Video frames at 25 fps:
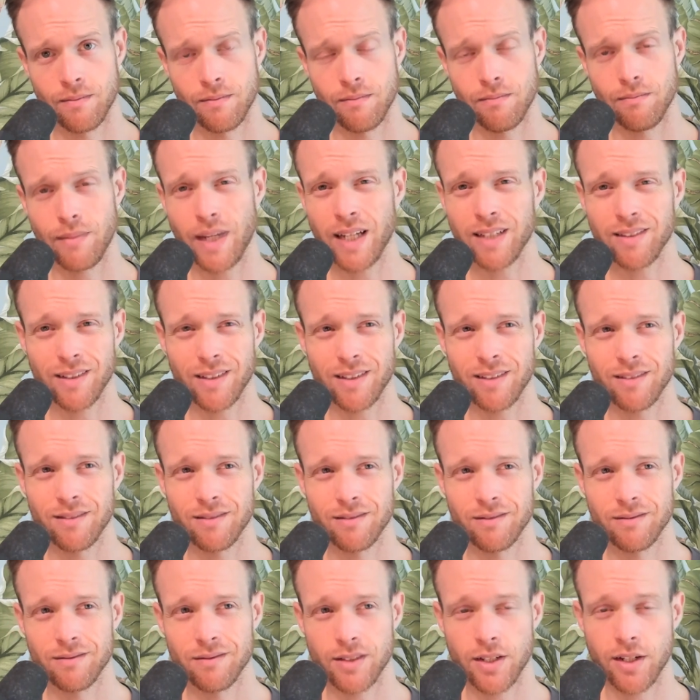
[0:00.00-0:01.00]
mainly
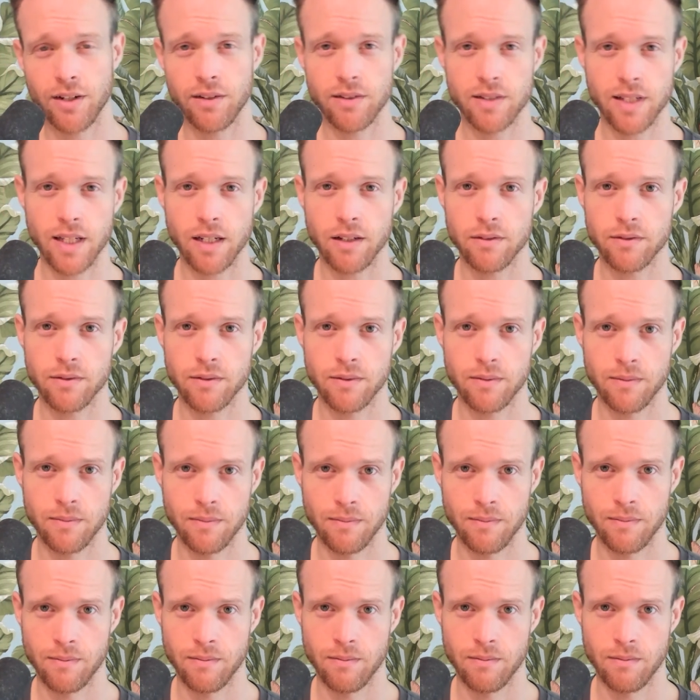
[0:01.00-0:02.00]
to yourself,
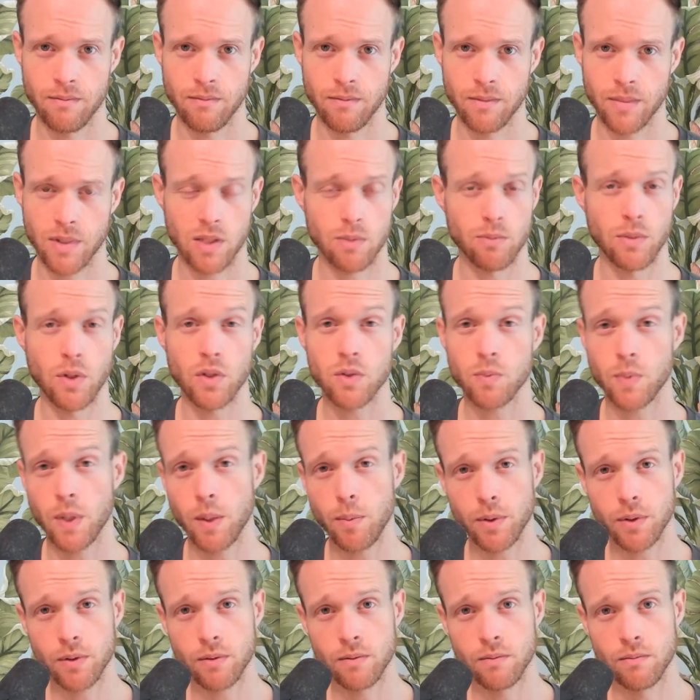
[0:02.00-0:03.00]
because most
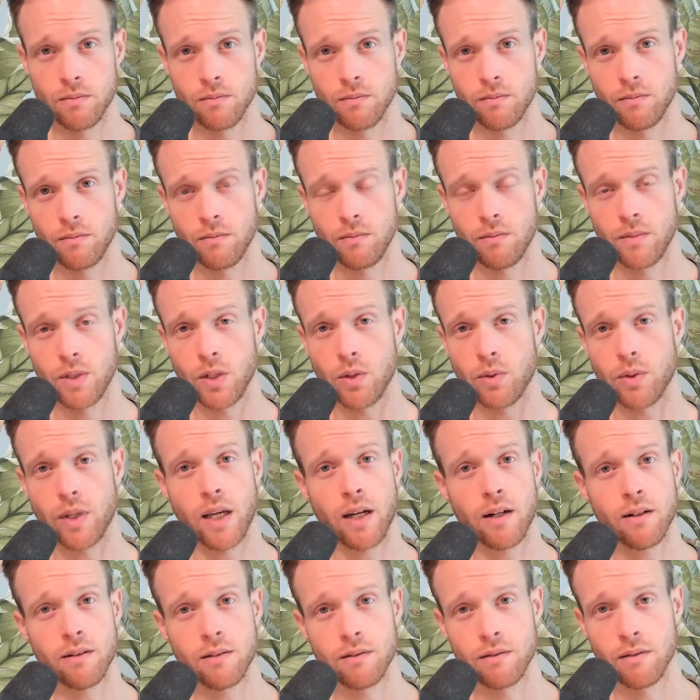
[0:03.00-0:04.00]
people don't
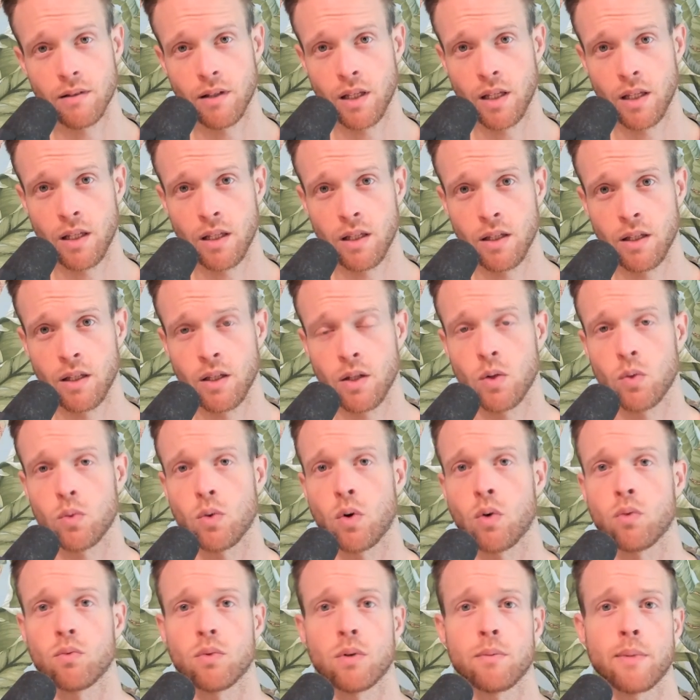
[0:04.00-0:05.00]
care,
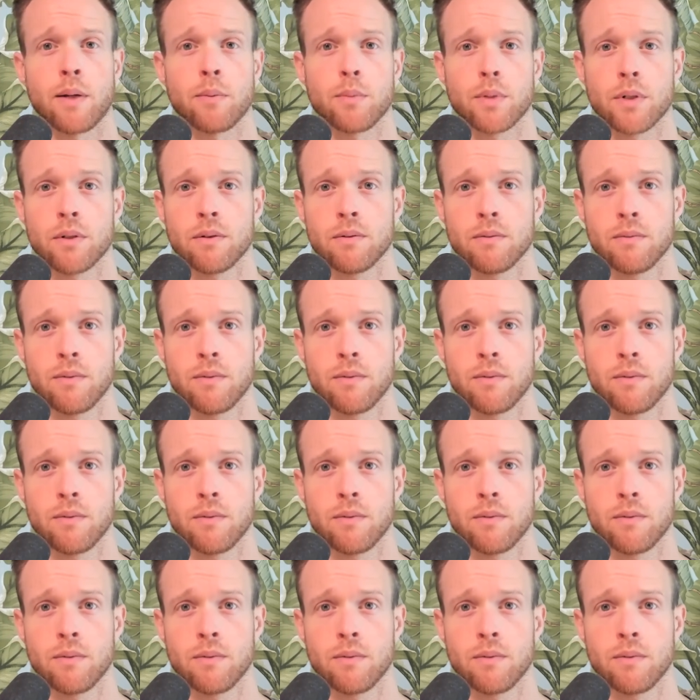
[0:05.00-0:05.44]
won't remember,